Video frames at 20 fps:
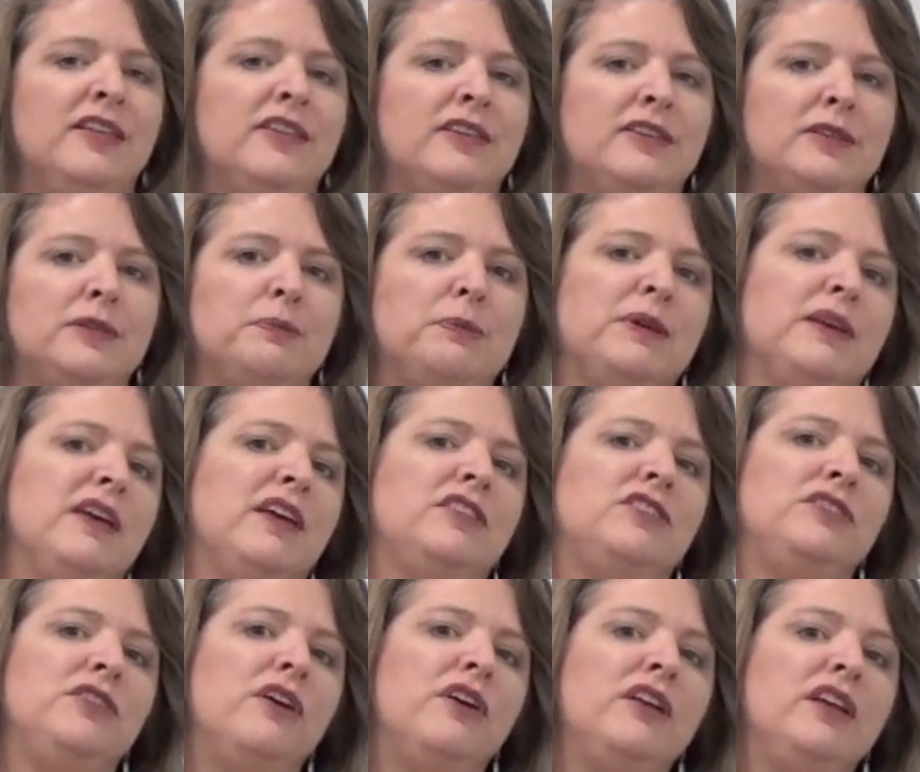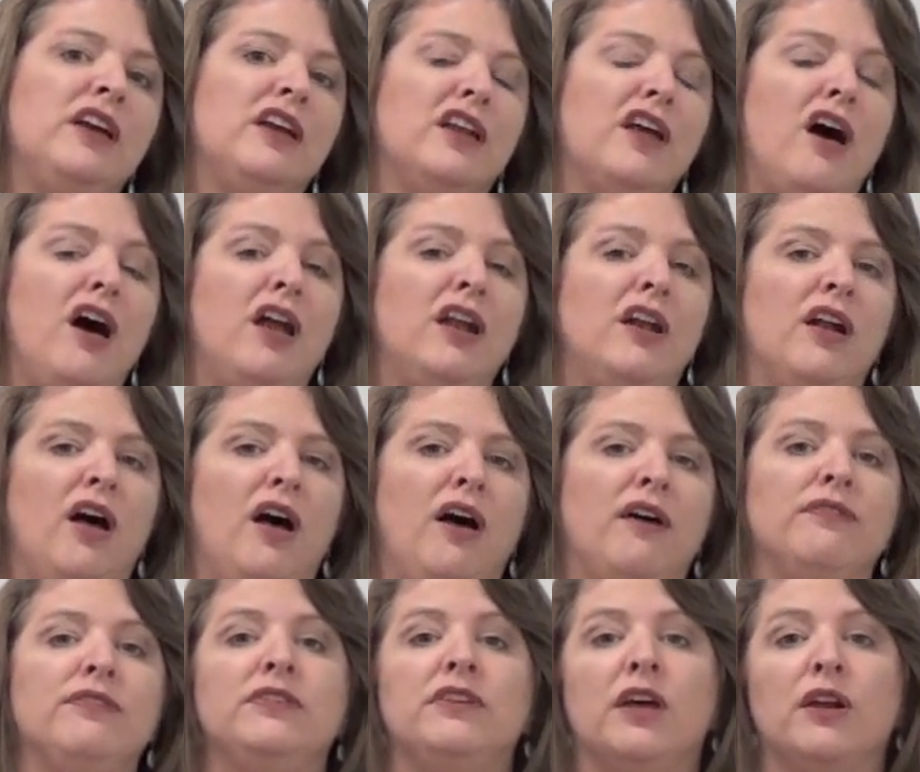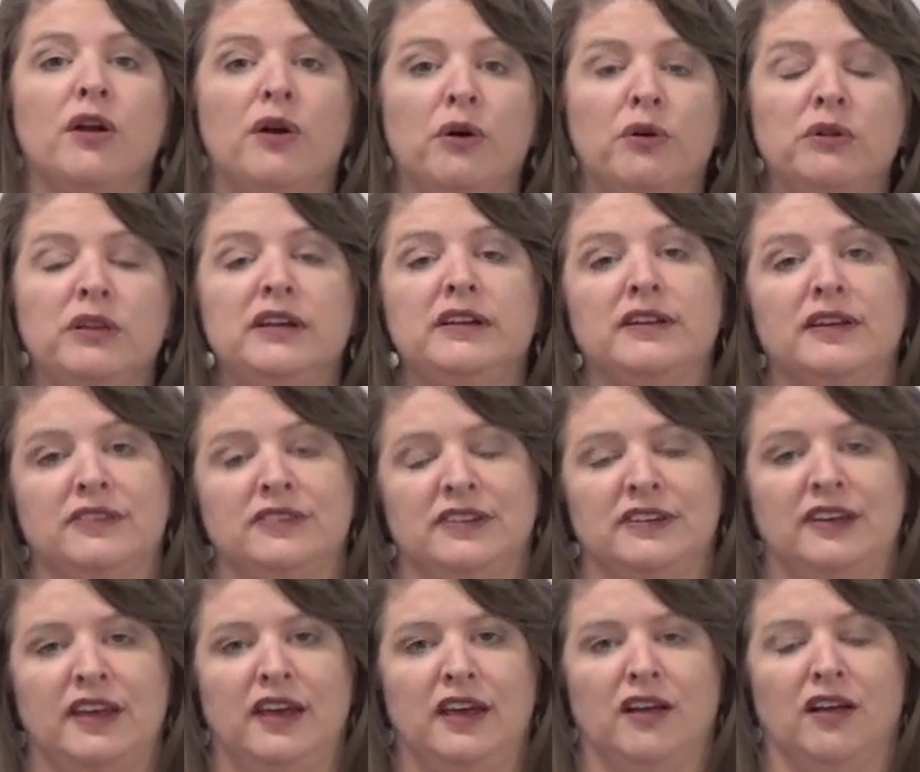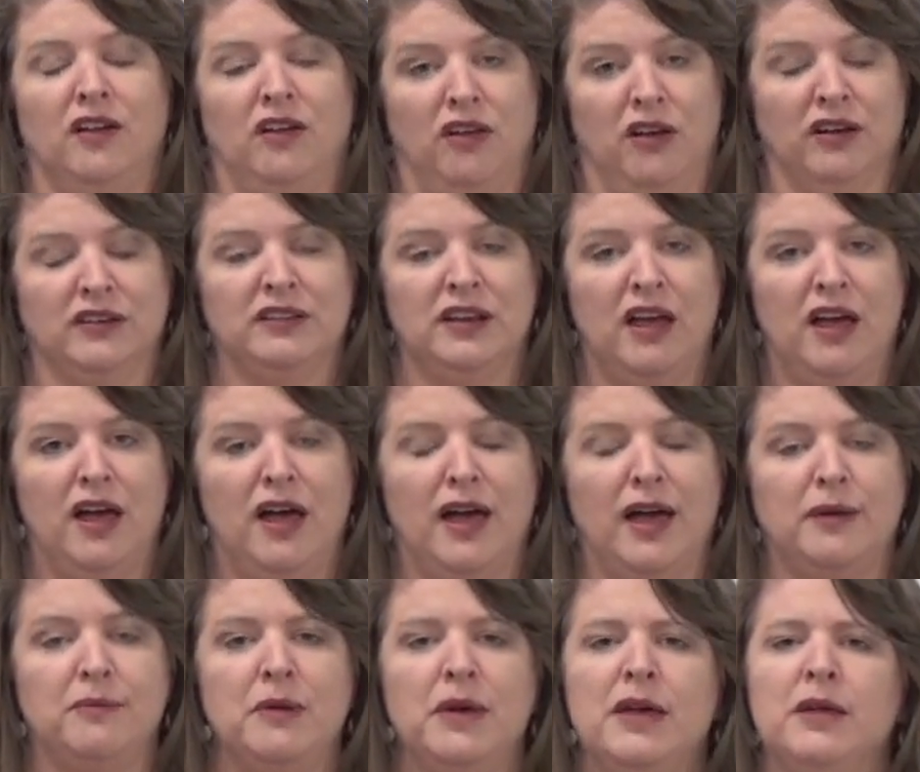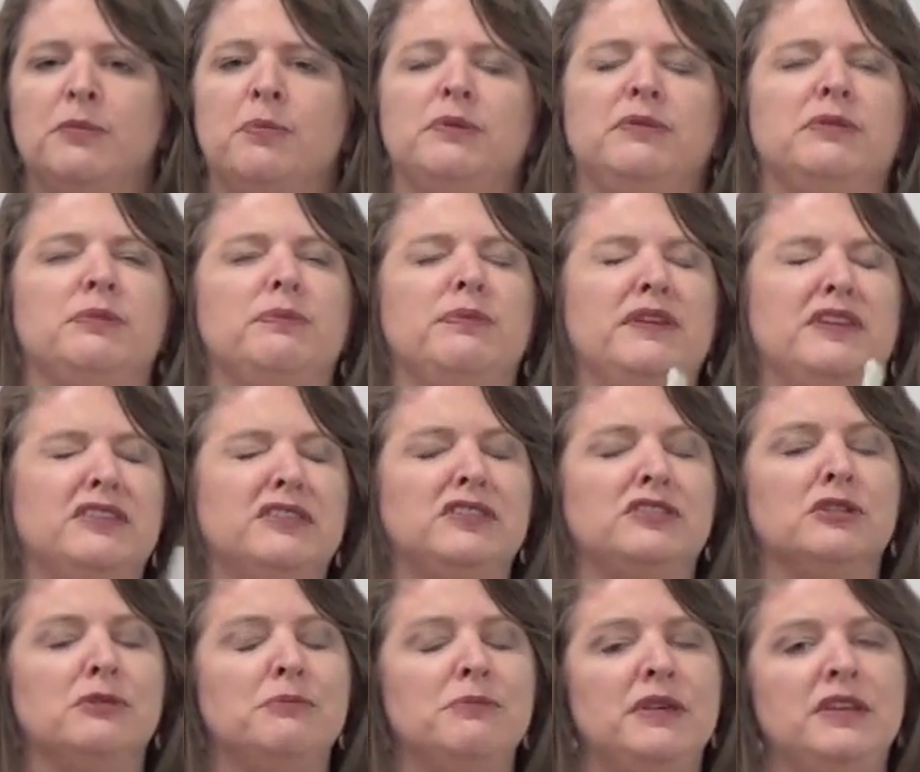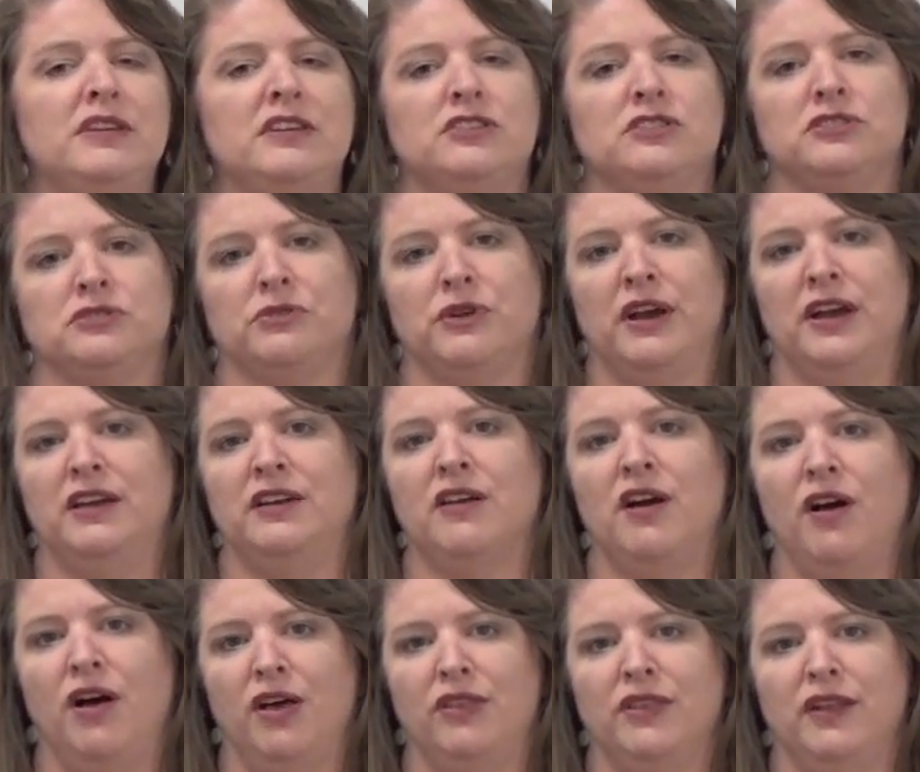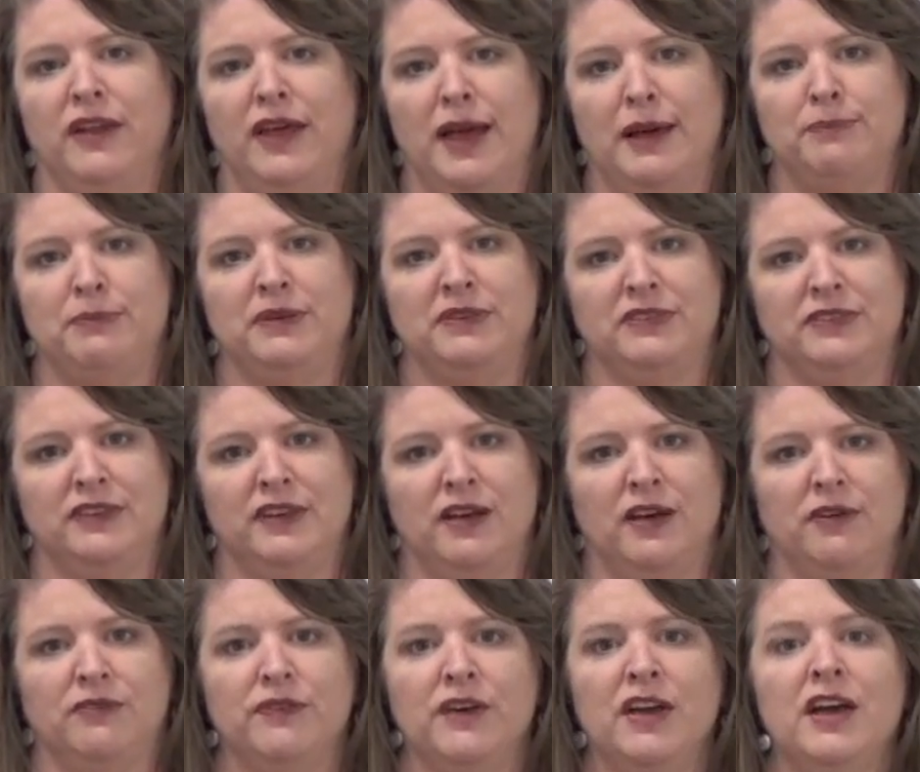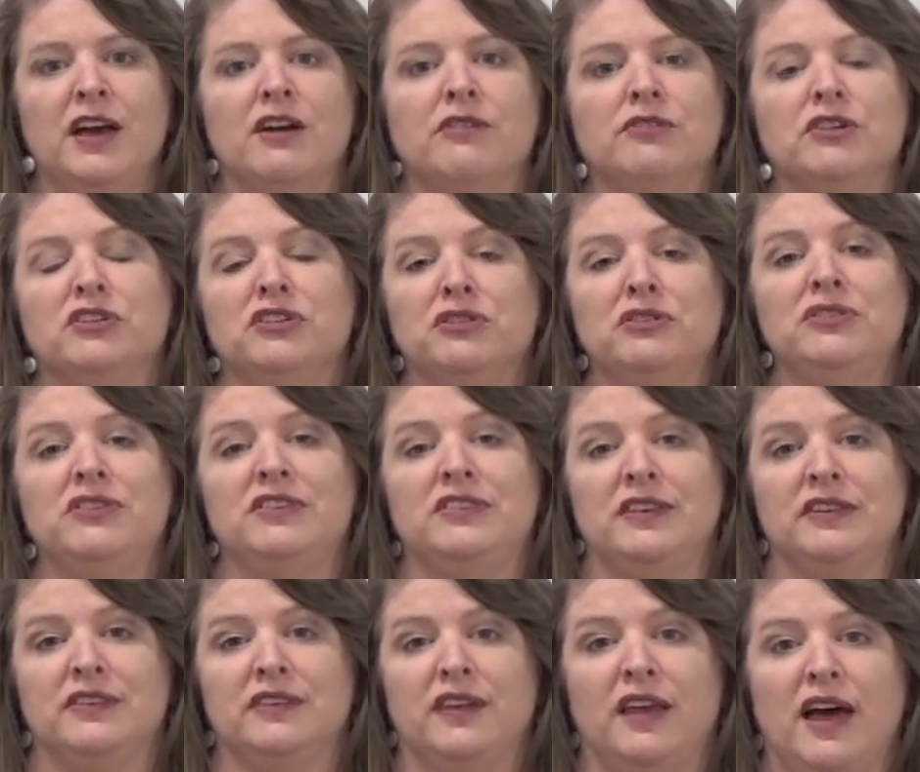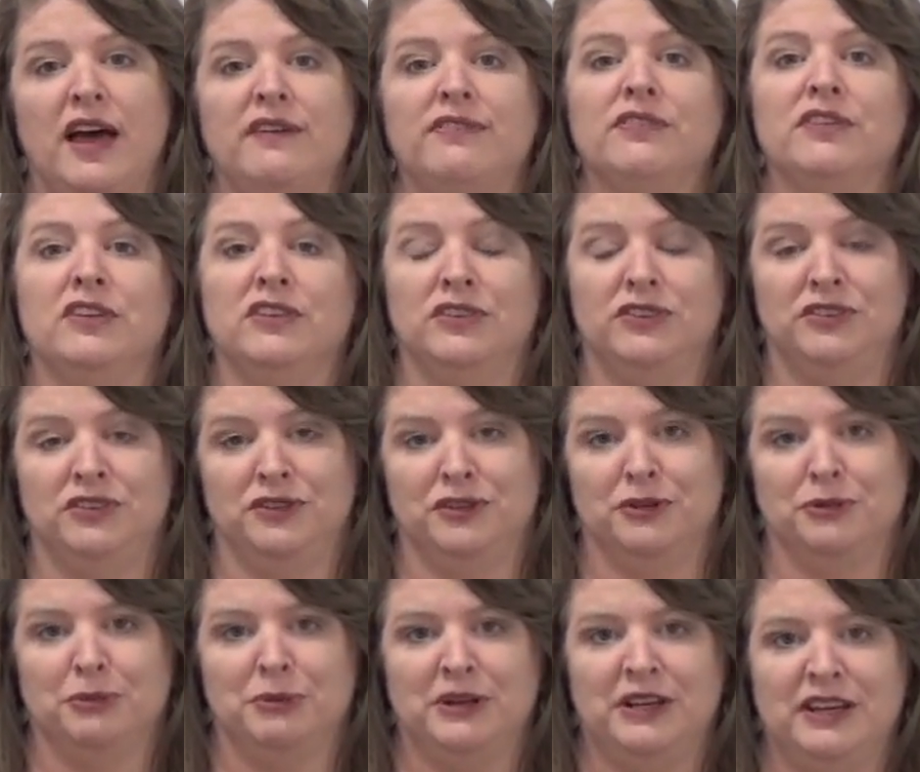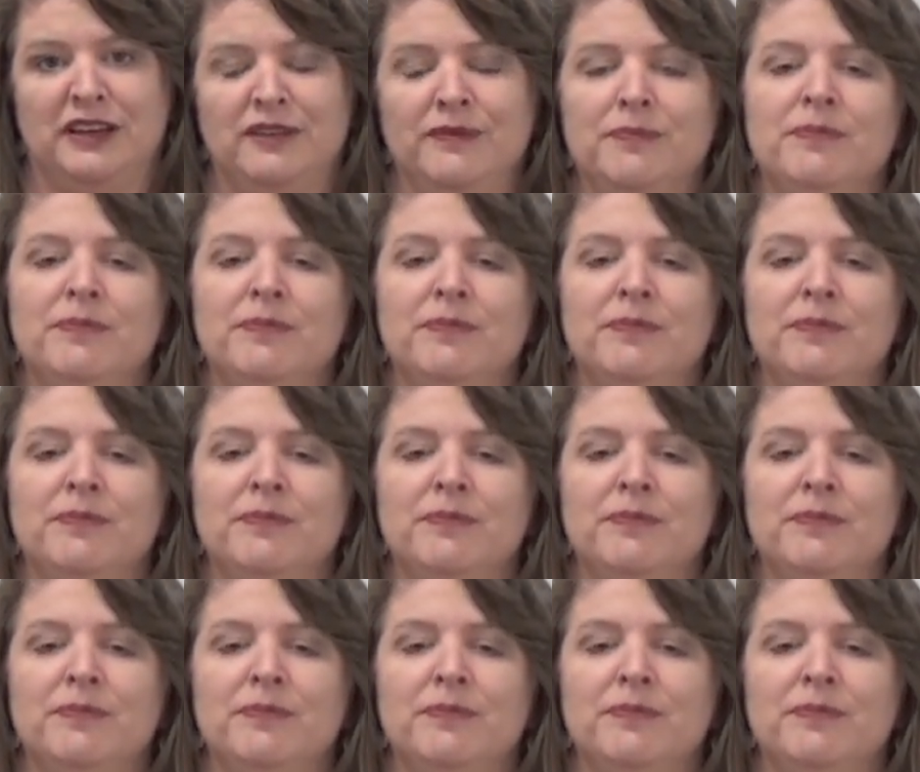This is because turning it on and off, not only does it take a long time, but it's tremendous strain on the lamp itself and reduces its life considerably.